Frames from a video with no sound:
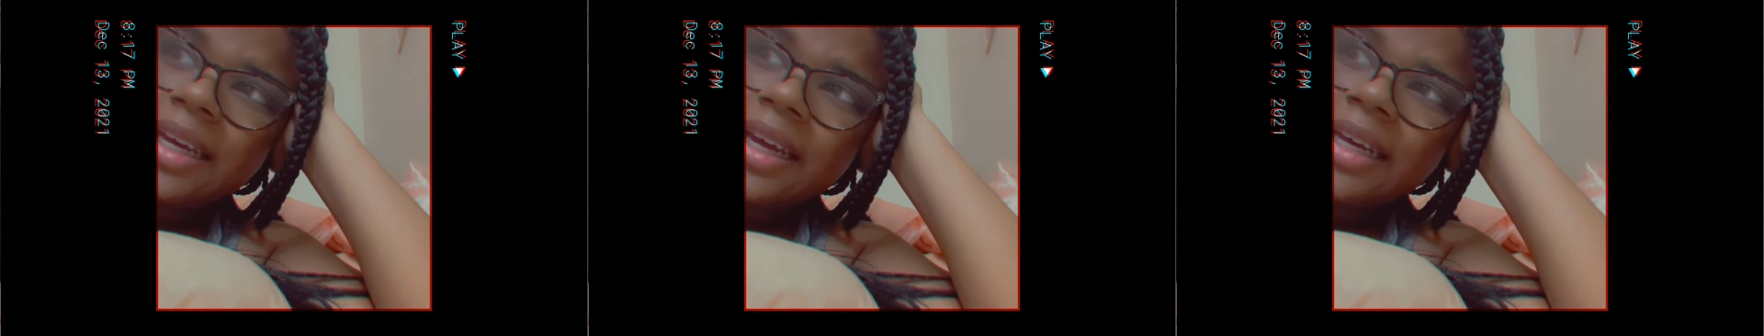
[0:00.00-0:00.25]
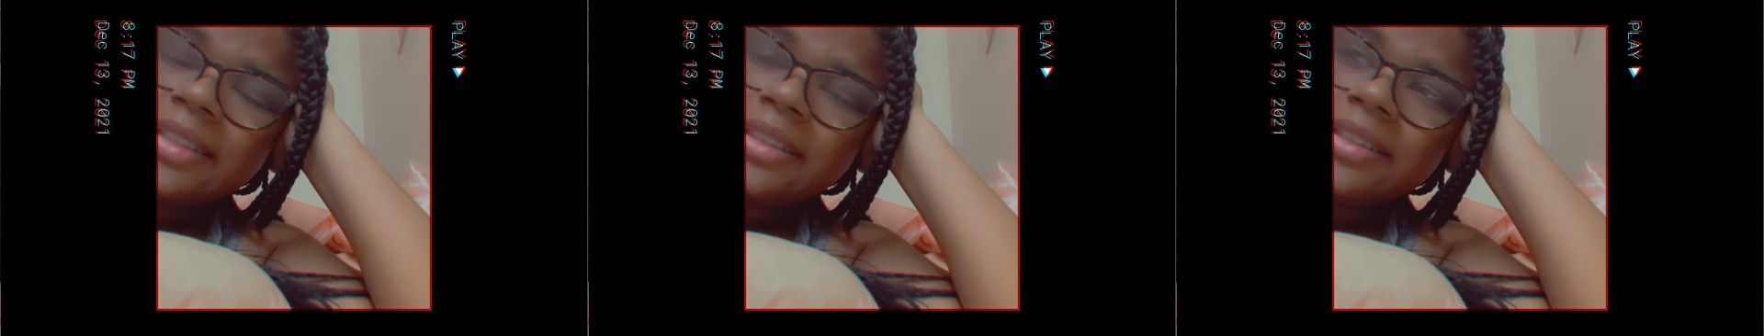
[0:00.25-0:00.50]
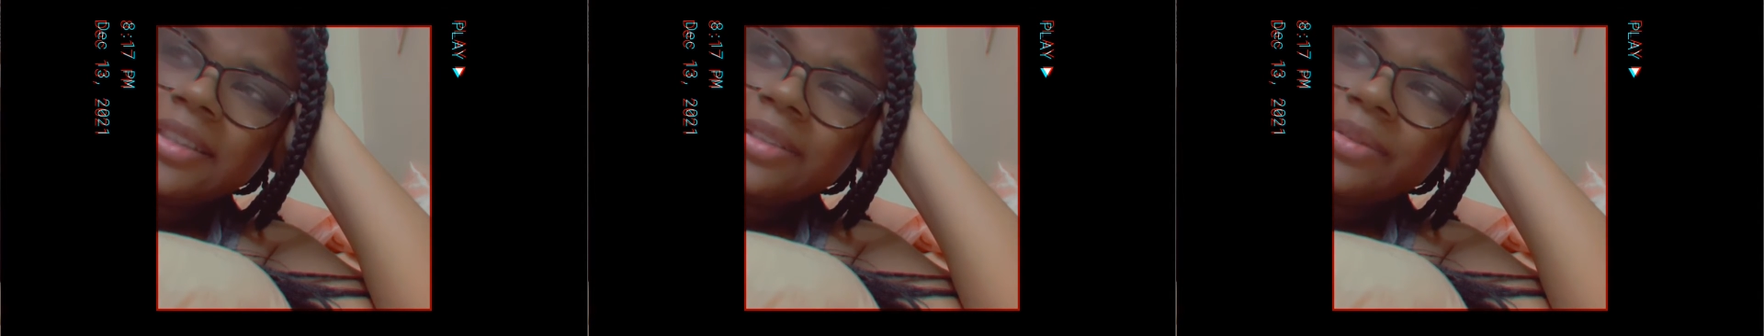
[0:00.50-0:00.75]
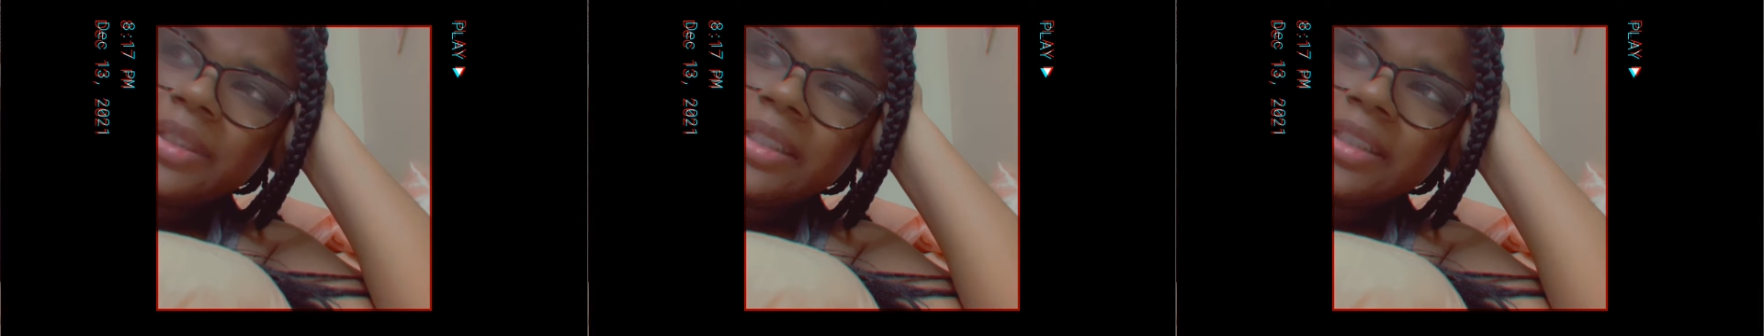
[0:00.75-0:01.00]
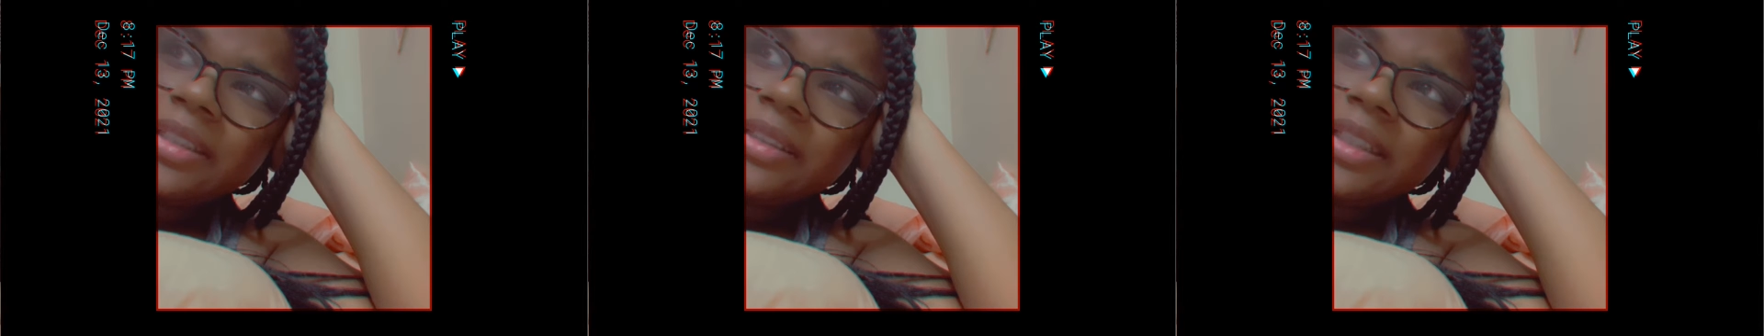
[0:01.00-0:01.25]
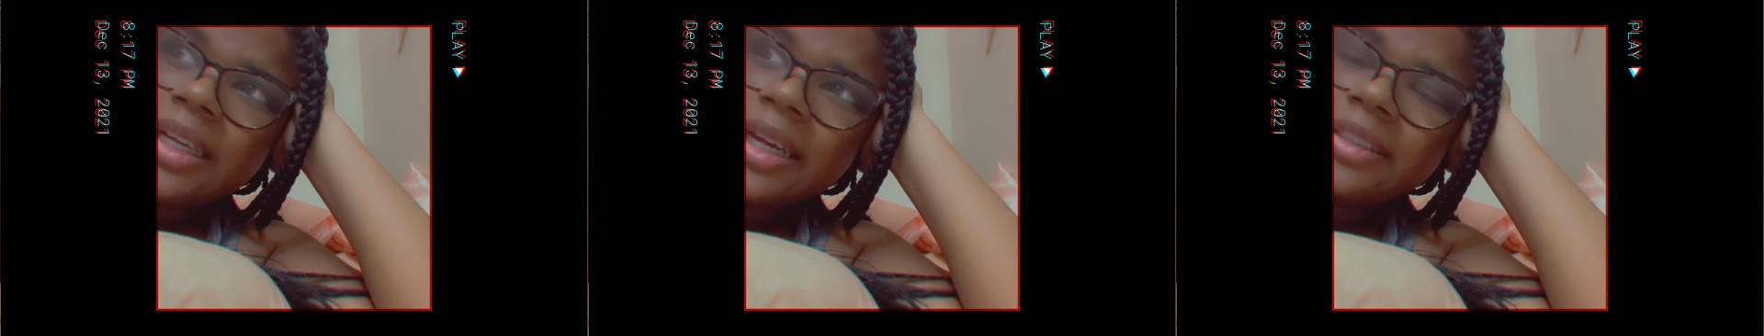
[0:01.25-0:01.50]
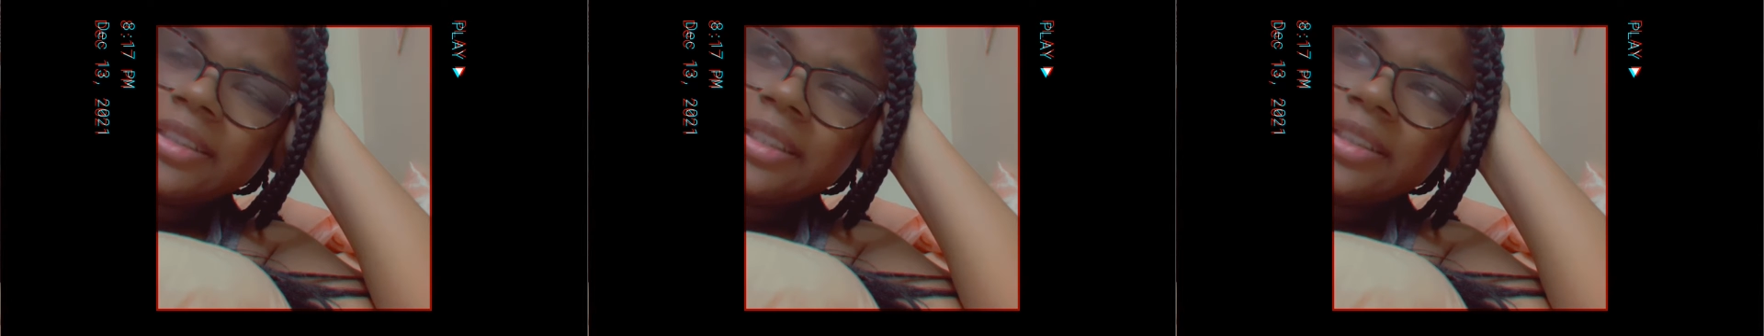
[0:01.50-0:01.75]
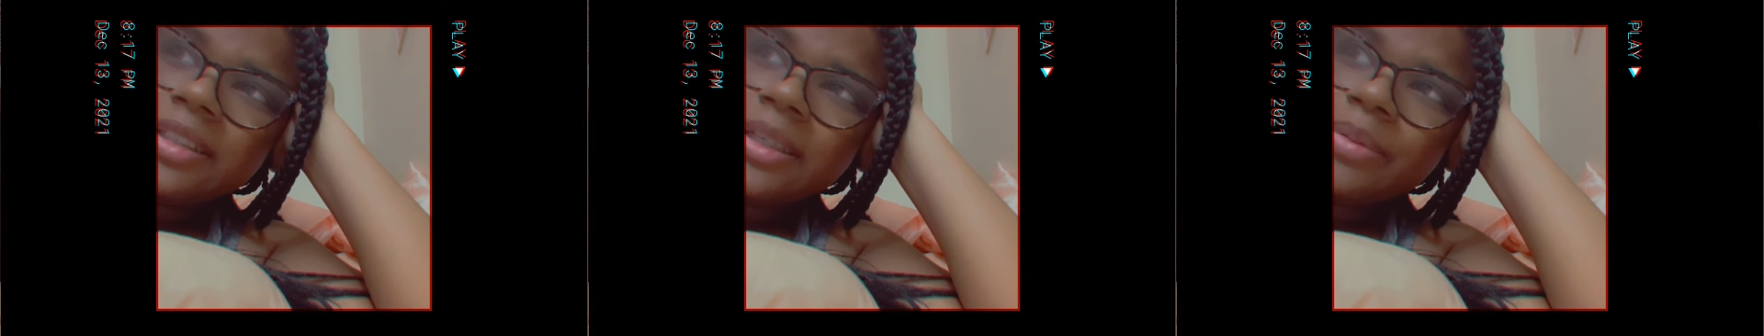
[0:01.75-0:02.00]
at uh, this weekend, like I just had
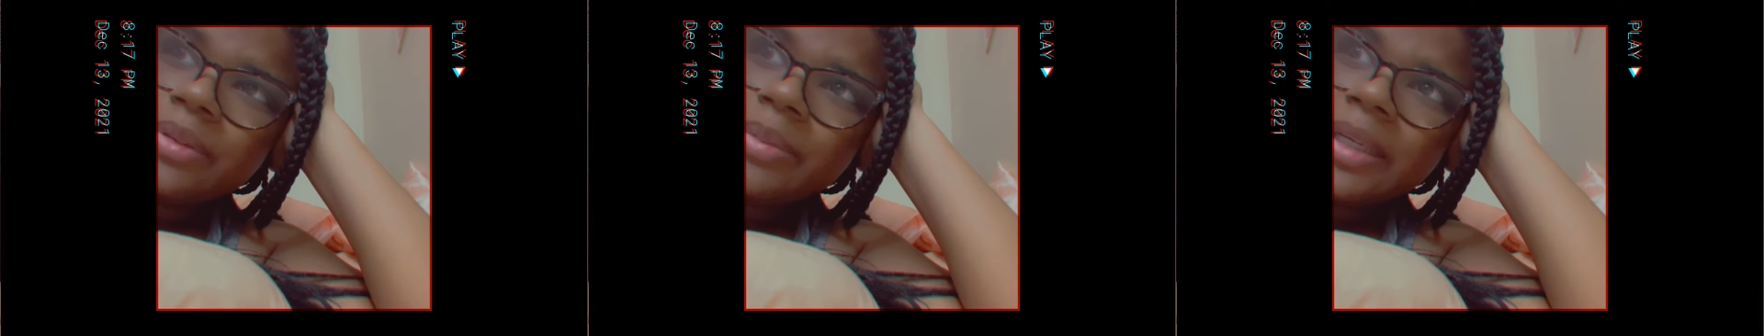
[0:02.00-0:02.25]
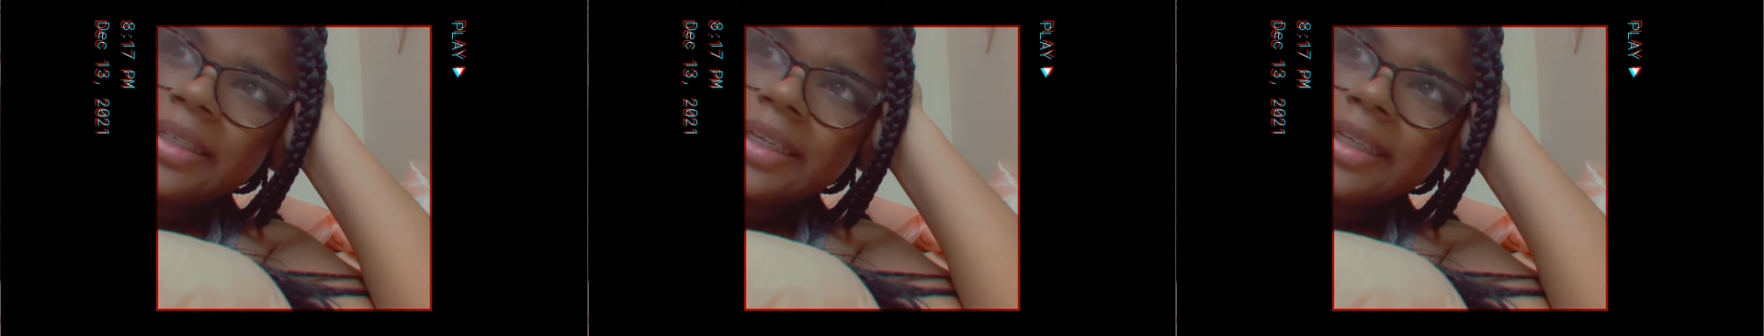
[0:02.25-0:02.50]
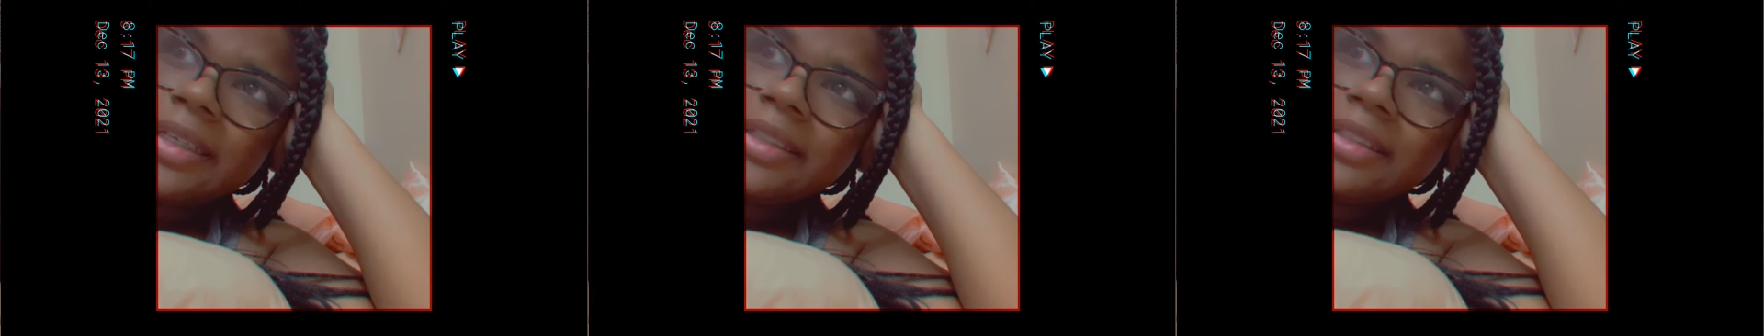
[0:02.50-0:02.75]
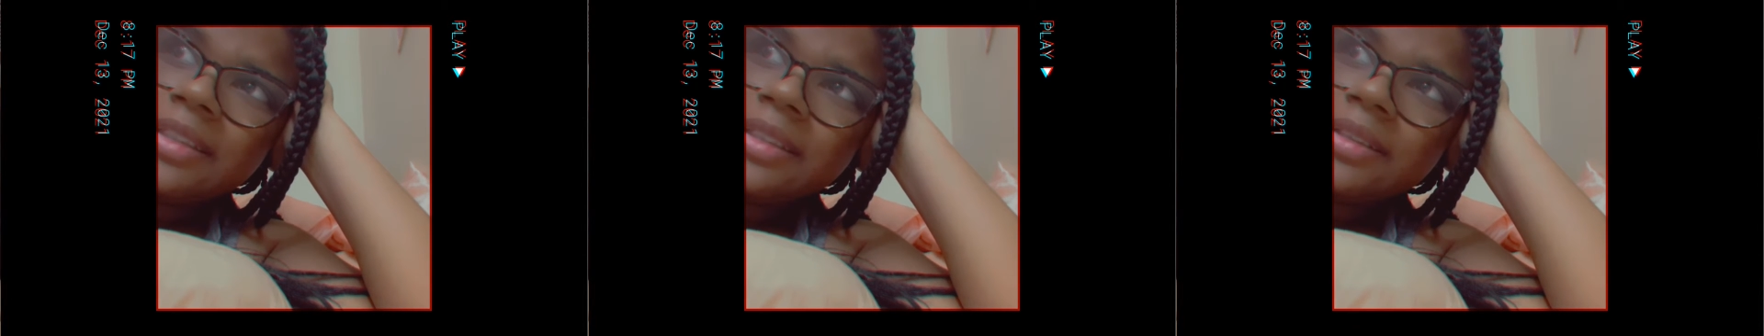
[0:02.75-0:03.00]
a couple of bad days,